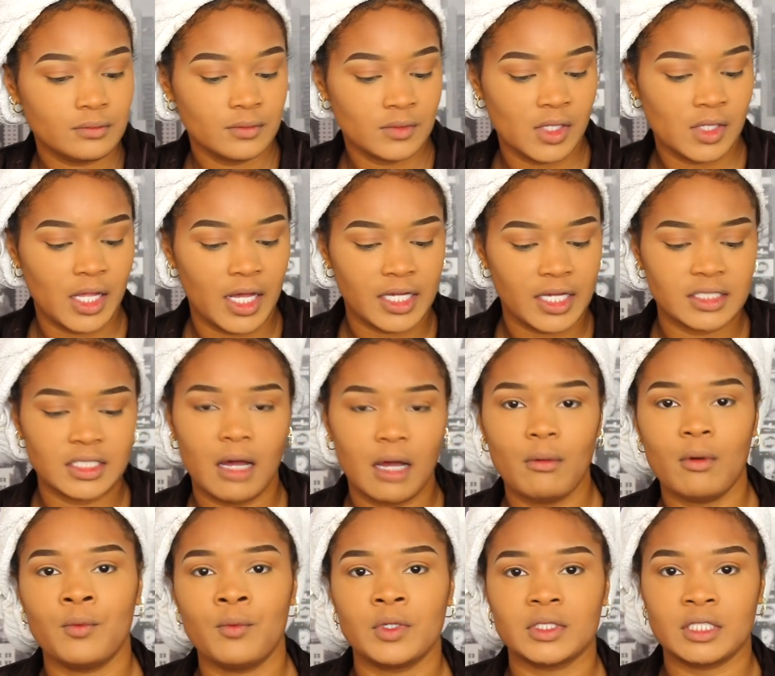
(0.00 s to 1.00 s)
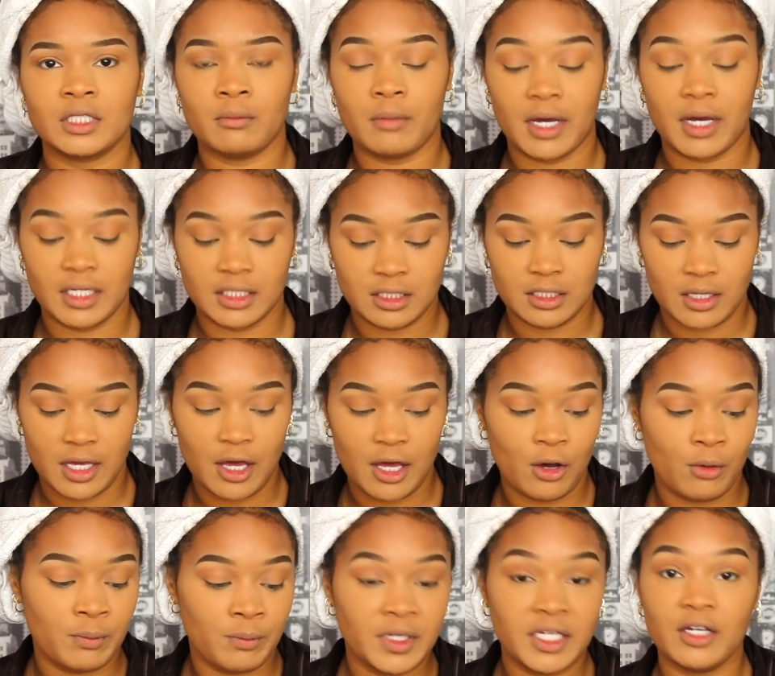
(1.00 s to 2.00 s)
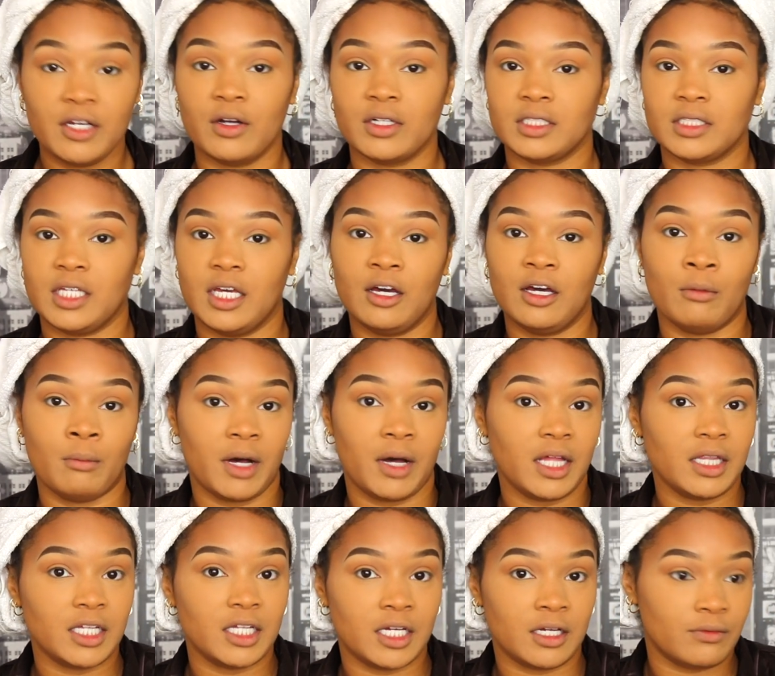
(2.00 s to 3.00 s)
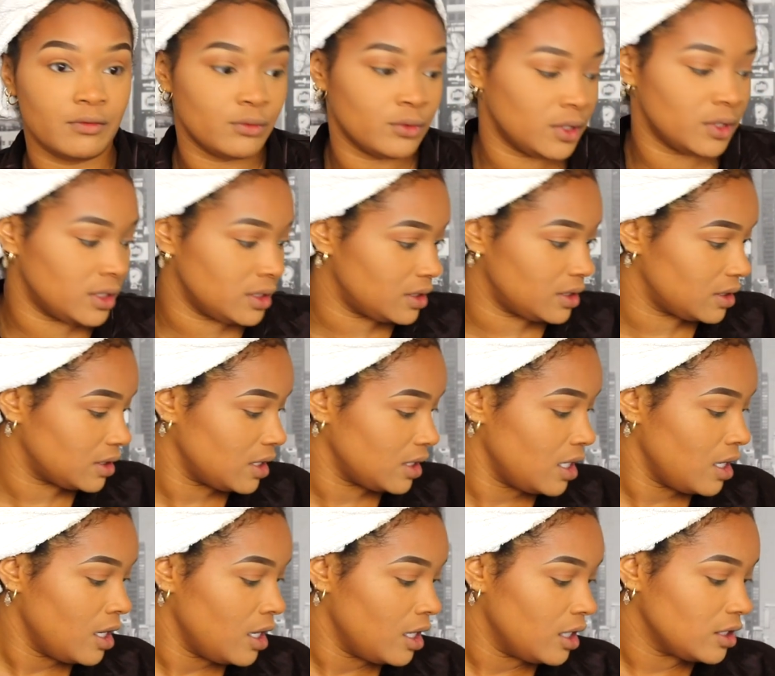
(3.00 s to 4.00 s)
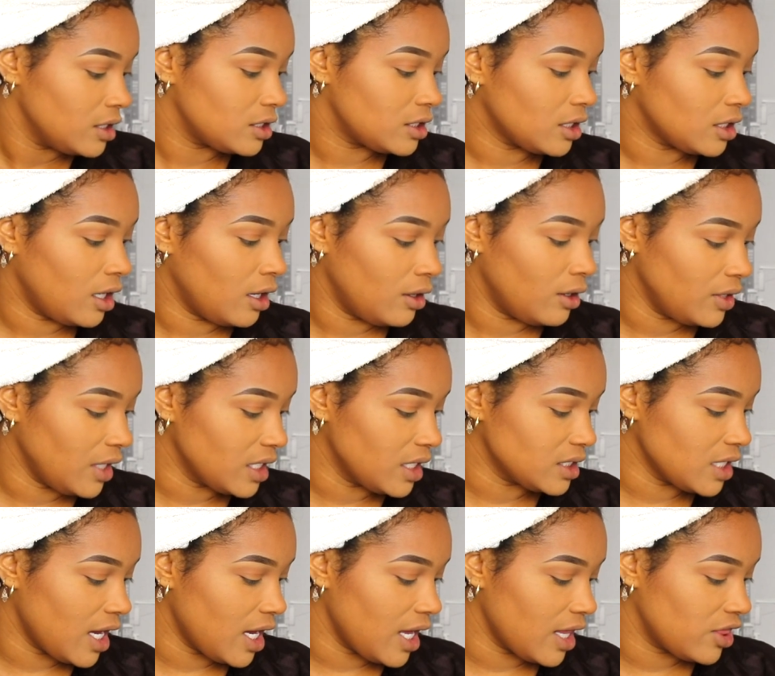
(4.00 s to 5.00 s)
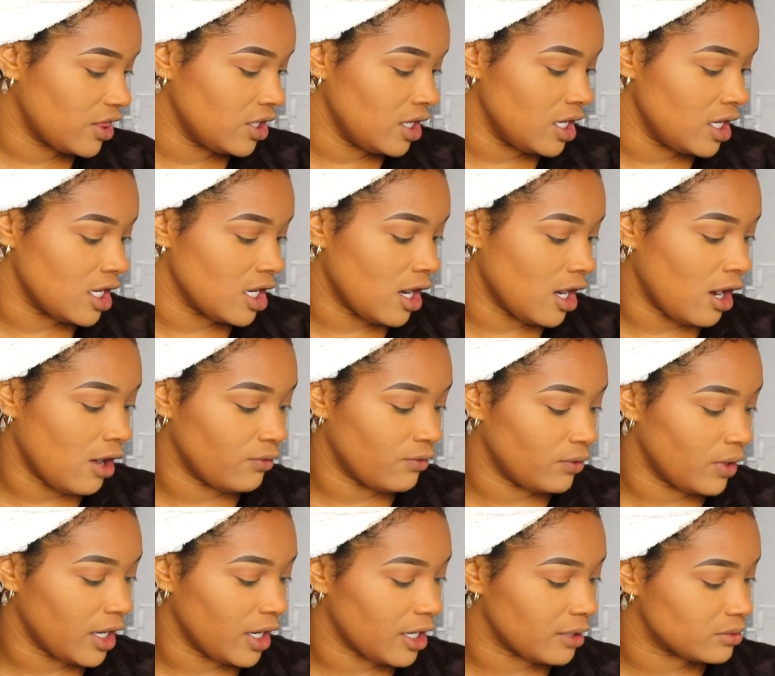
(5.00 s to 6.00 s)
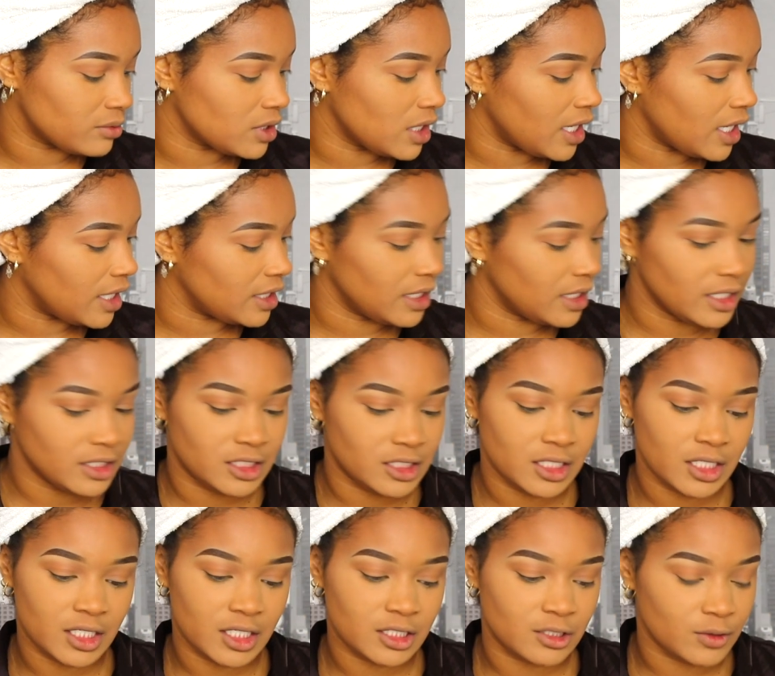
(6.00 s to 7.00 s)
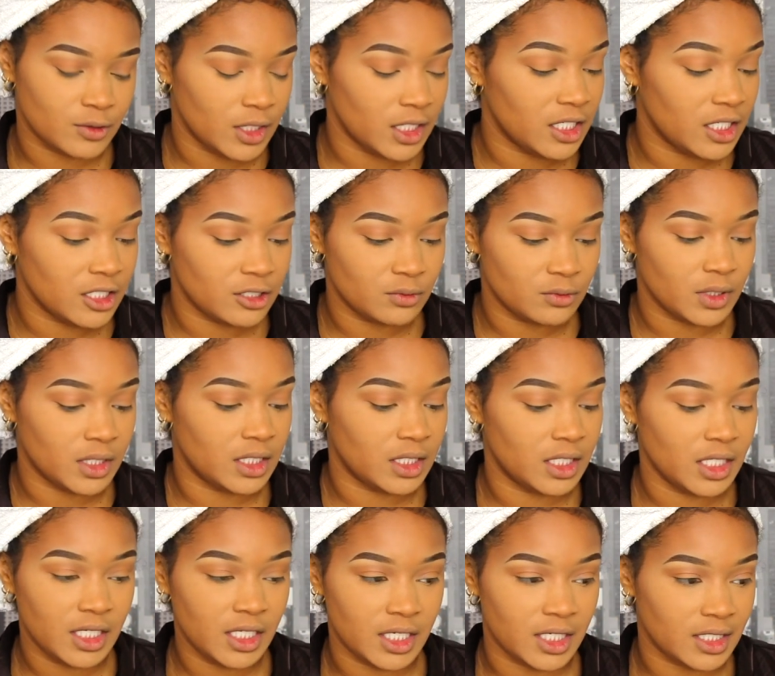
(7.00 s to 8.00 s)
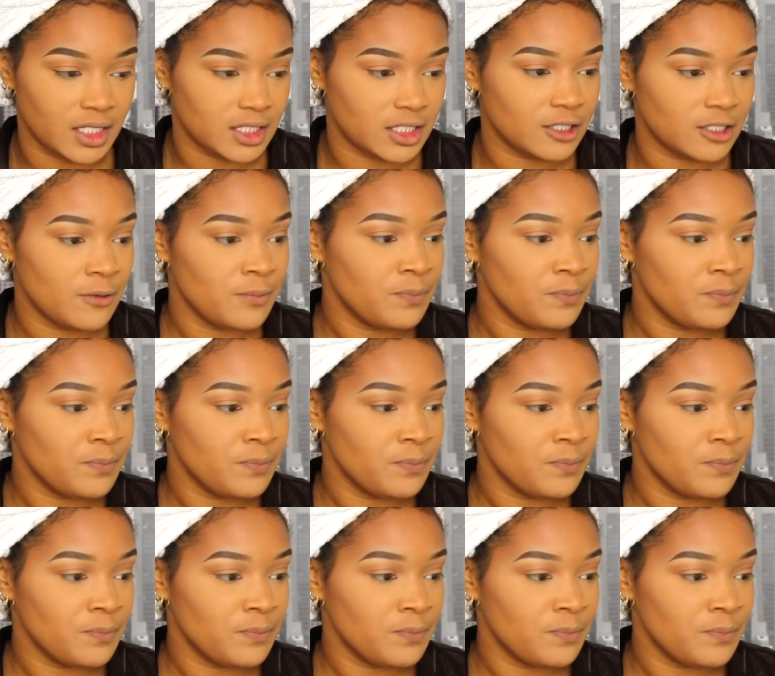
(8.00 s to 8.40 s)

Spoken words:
like, because I would want somebody to help me or to help my loved ones. So that's how I think off wraps. Like, that's just is what it is.